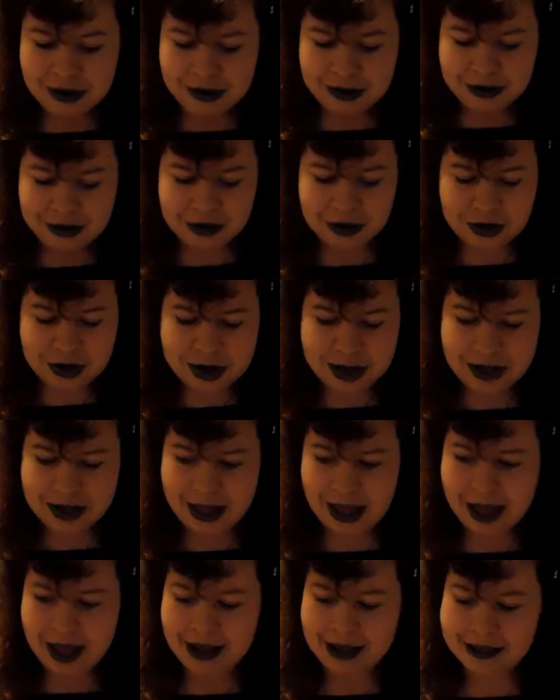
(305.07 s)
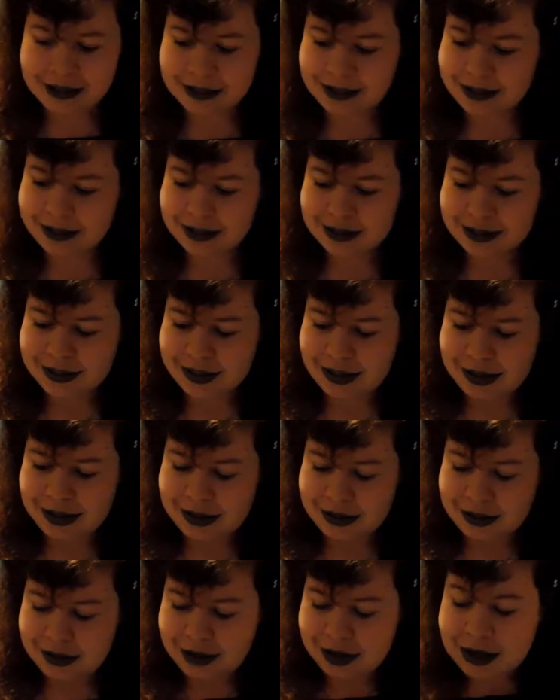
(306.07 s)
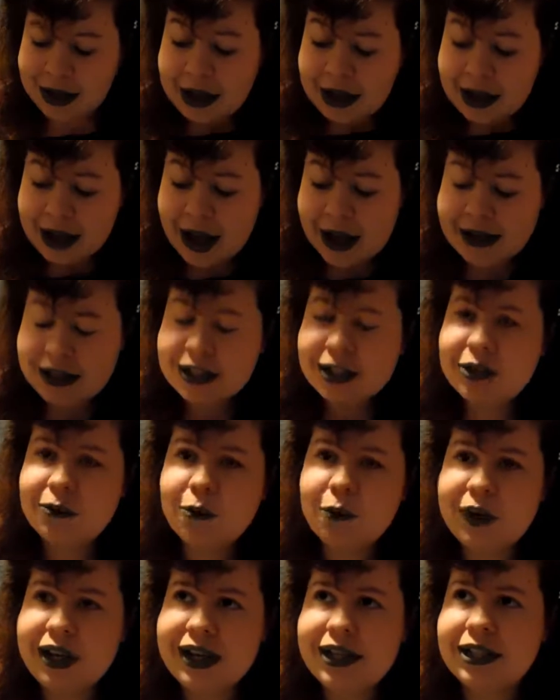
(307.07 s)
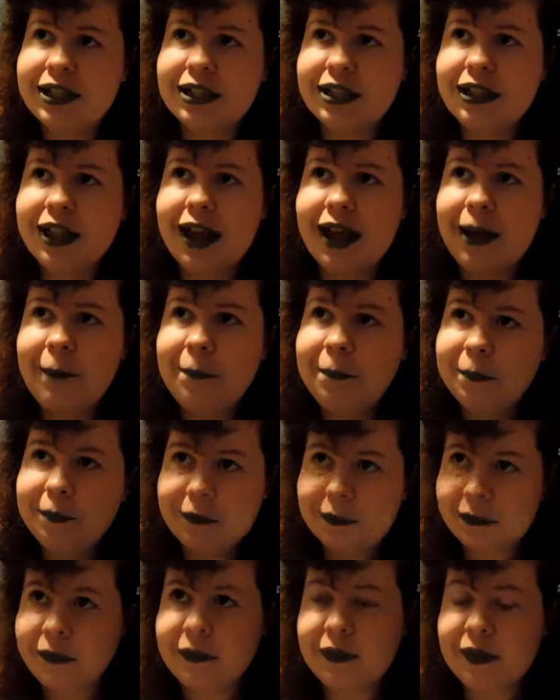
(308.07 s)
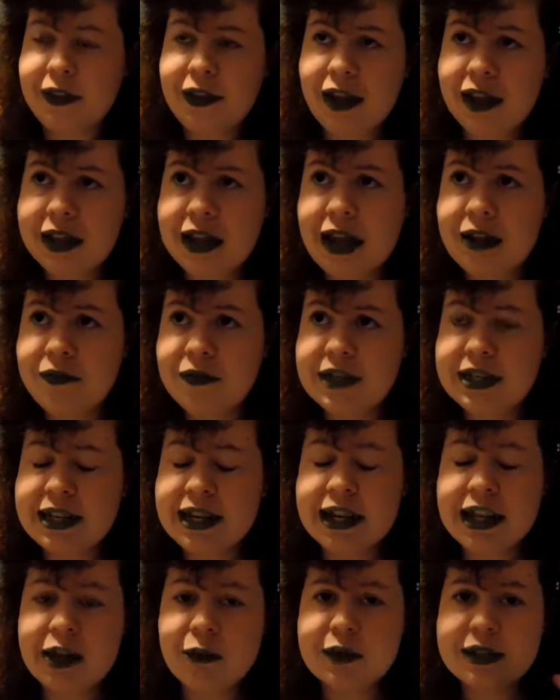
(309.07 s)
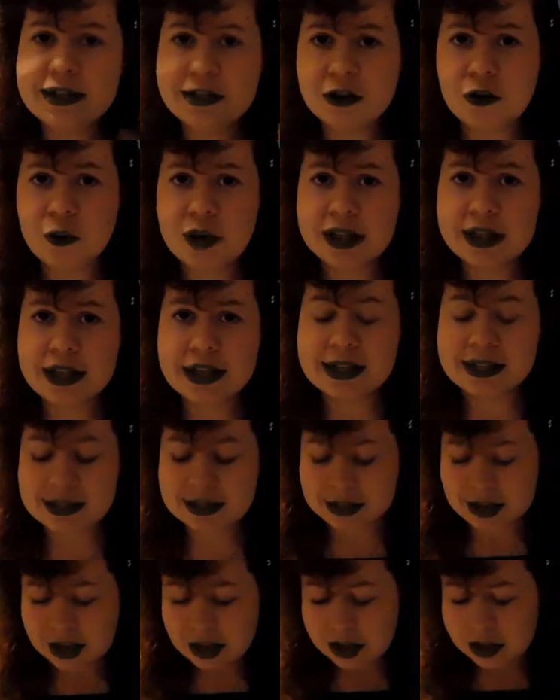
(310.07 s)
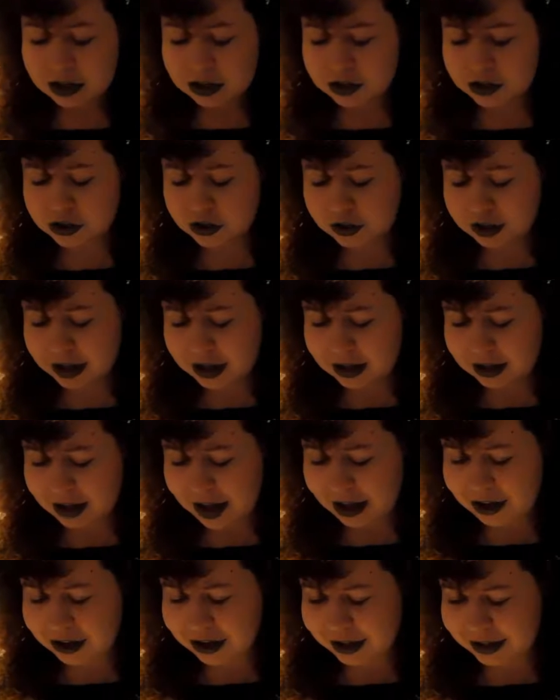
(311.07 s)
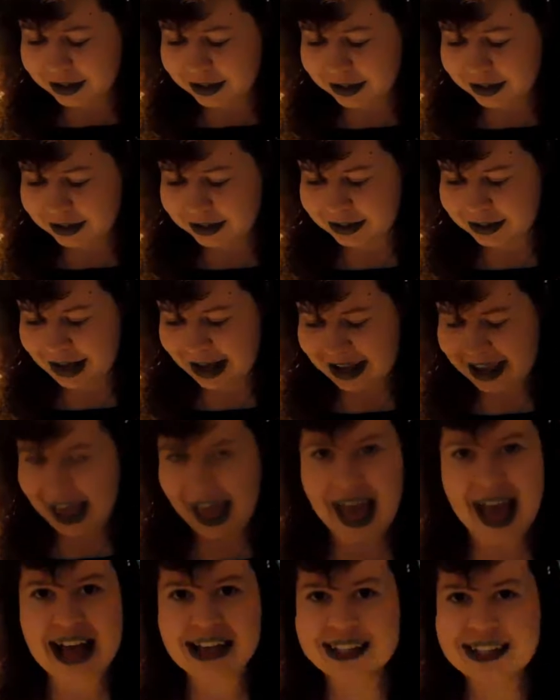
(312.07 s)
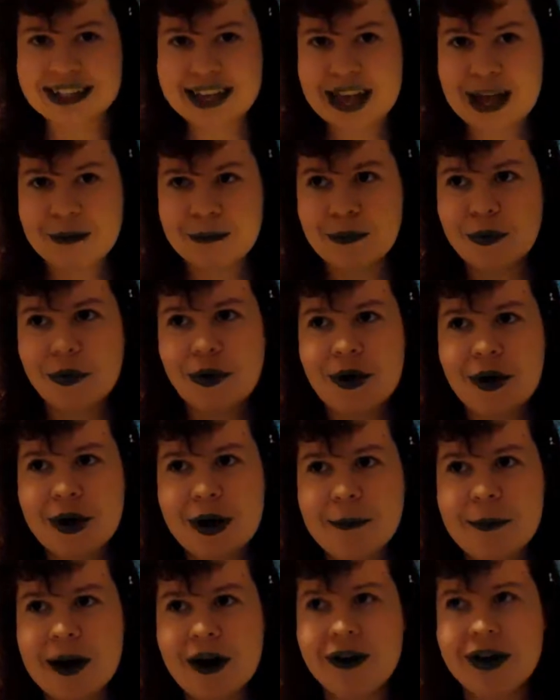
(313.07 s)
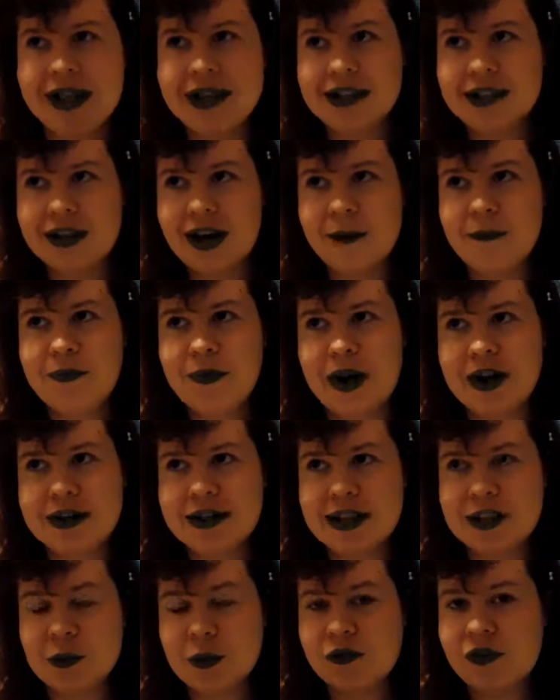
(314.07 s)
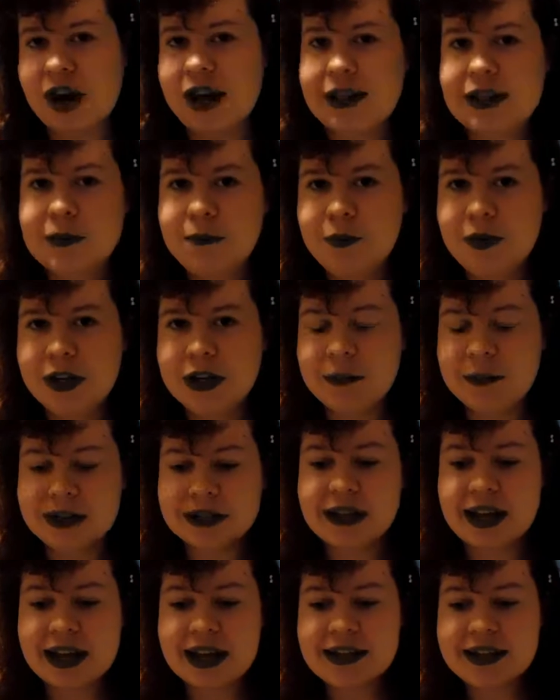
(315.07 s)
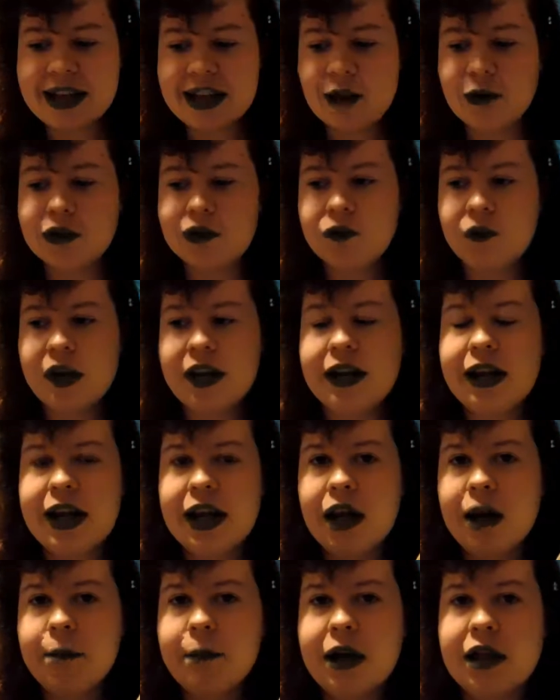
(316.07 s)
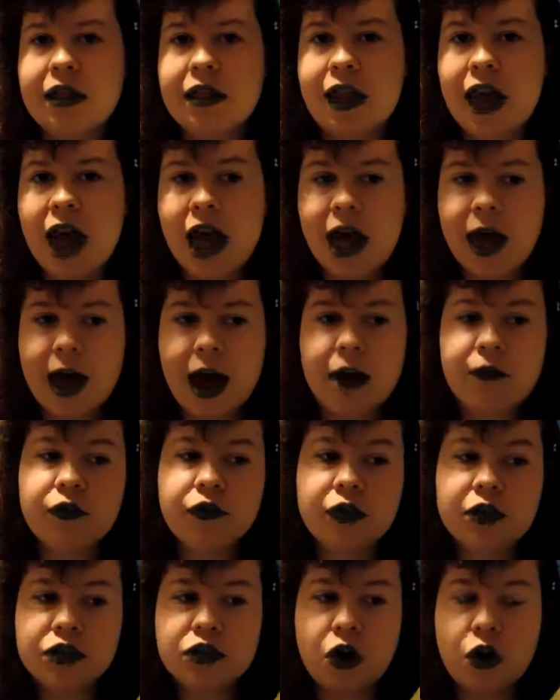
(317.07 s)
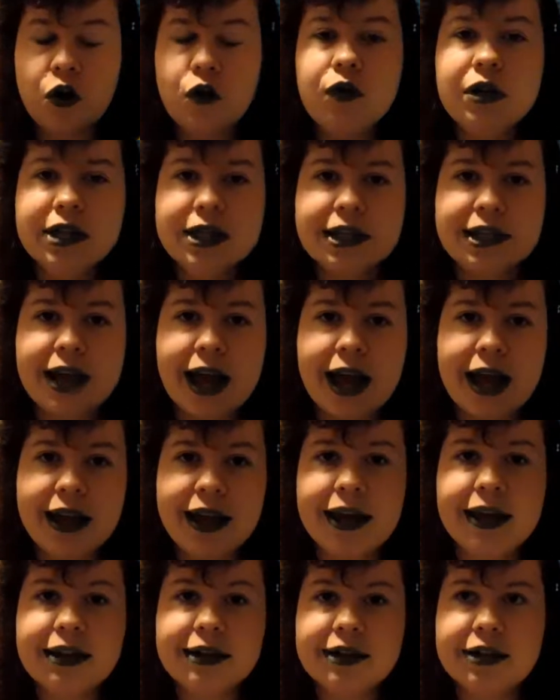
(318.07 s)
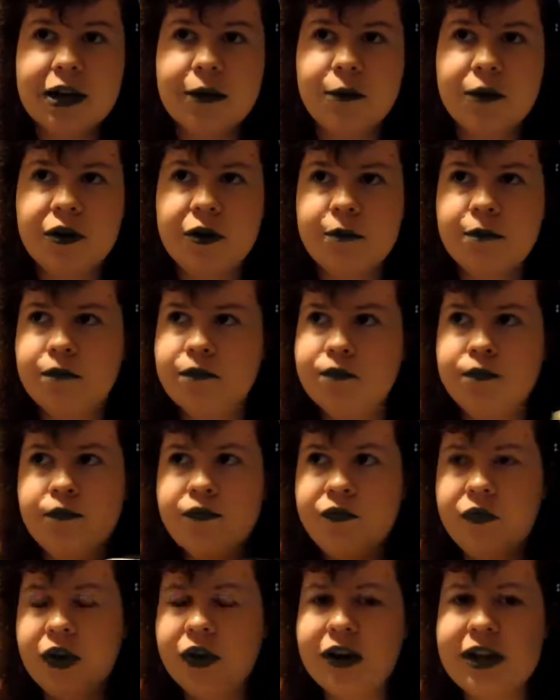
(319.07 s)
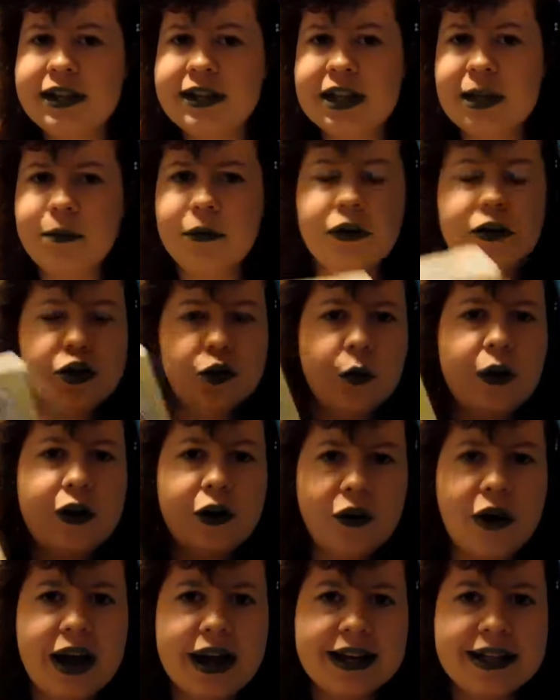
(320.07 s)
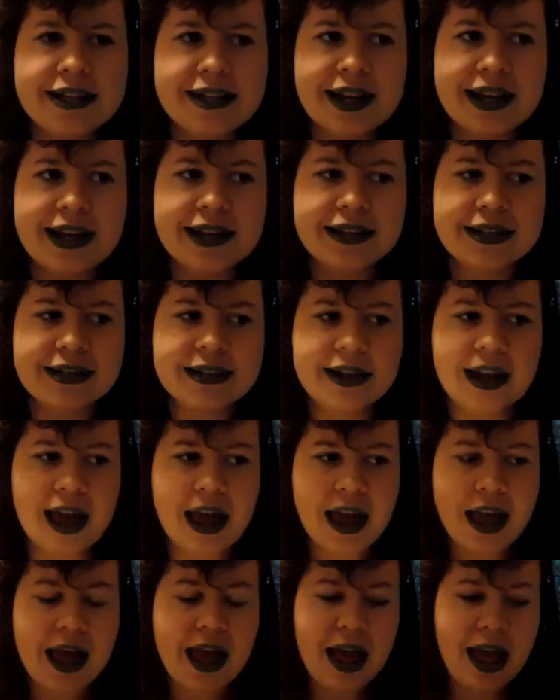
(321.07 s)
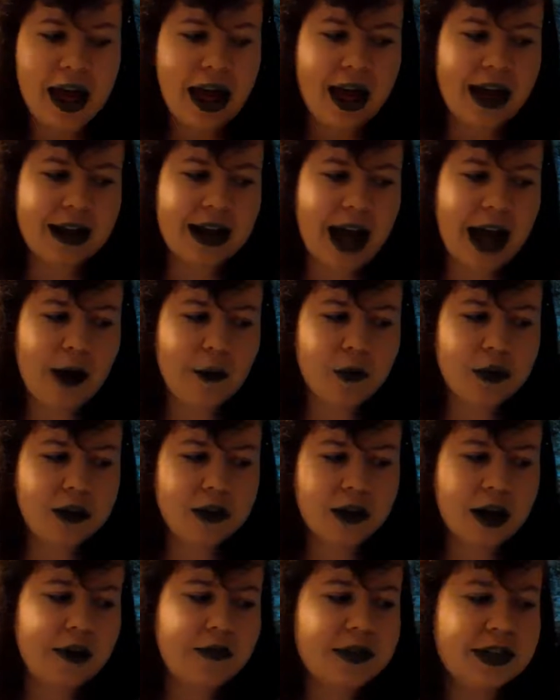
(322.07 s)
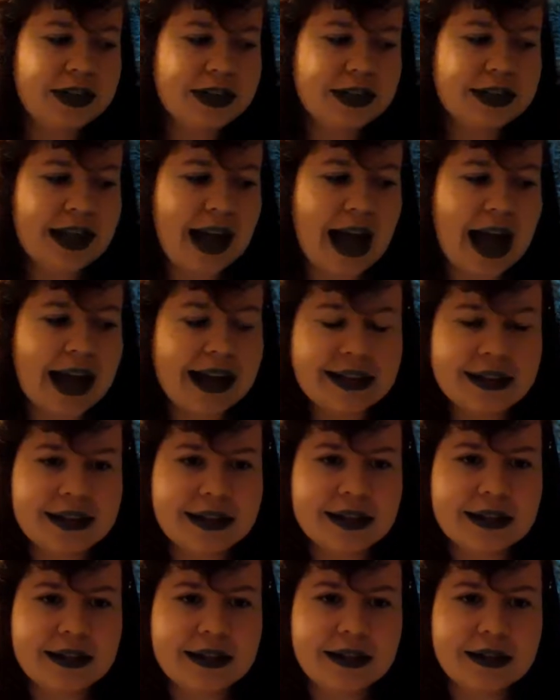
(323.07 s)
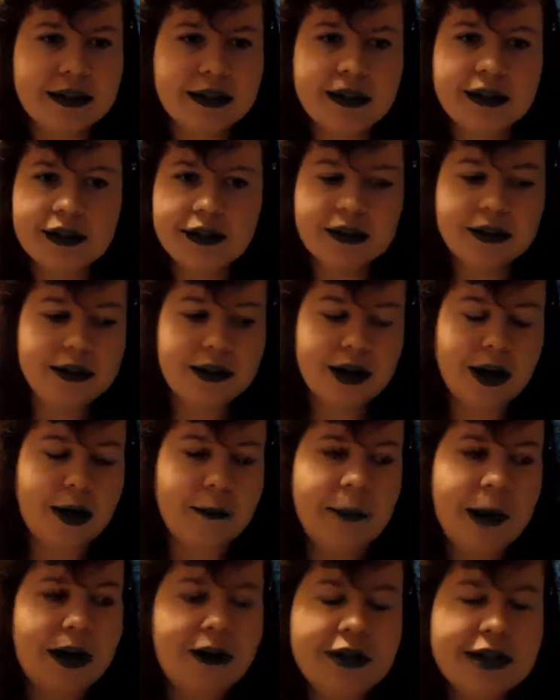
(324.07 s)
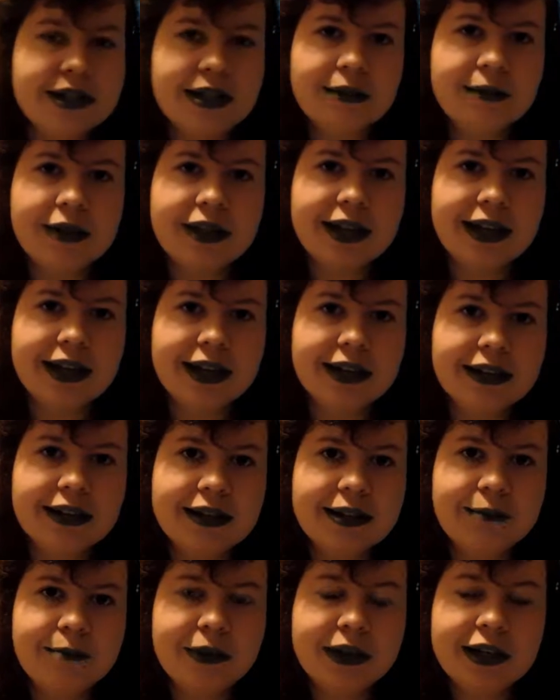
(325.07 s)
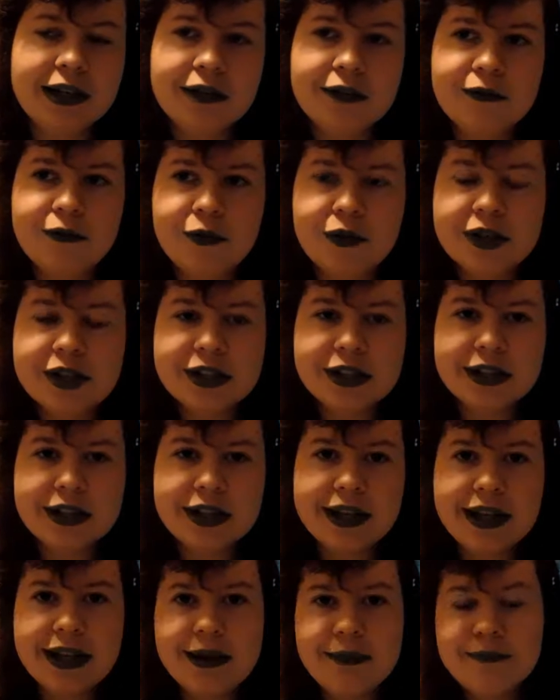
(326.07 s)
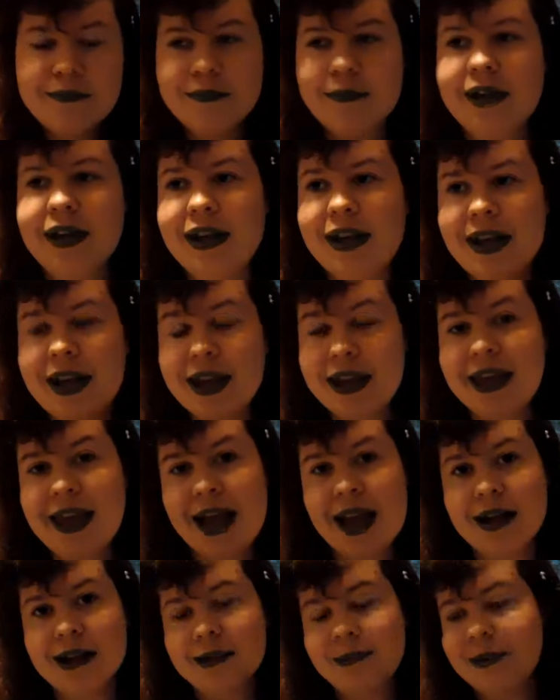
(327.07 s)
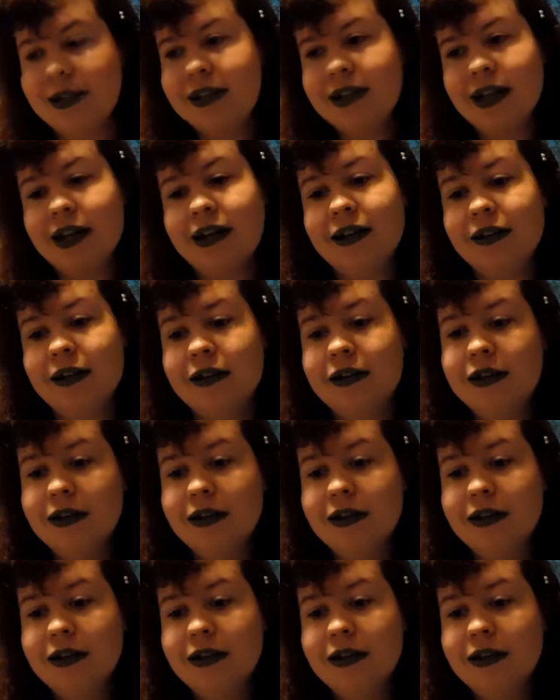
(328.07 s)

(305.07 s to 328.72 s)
good, and uh, I just wish that Ned Vizzini was still with us so that I could just like ask him more about his thought process when writing this book because like I said it was written in a month after his own stay in somewhere very similar to where Craig stays and I would love to just ask about some things but unfortunately it can't be done